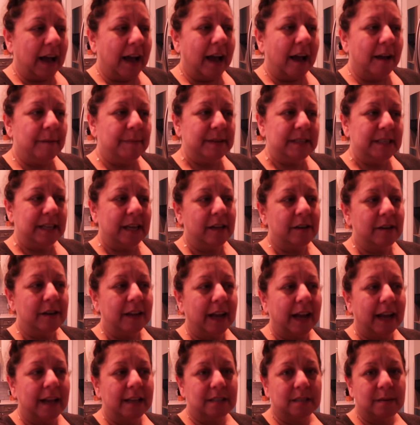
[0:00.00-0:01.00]
I've been telling you
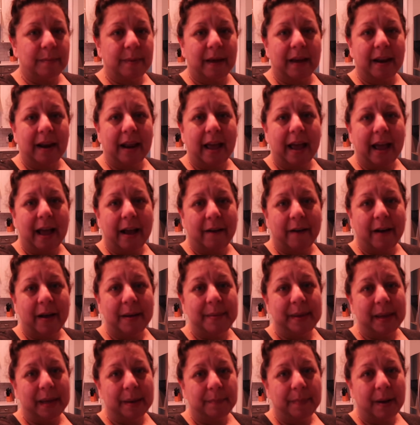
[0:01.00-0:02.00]
guys about how I
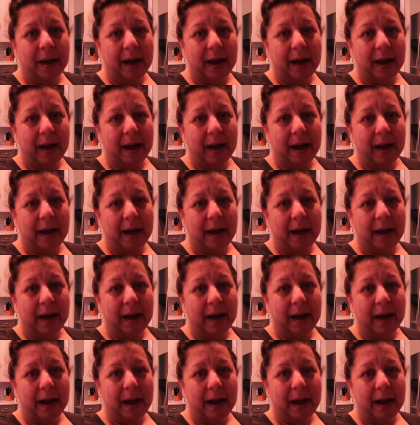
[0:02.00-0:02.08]
make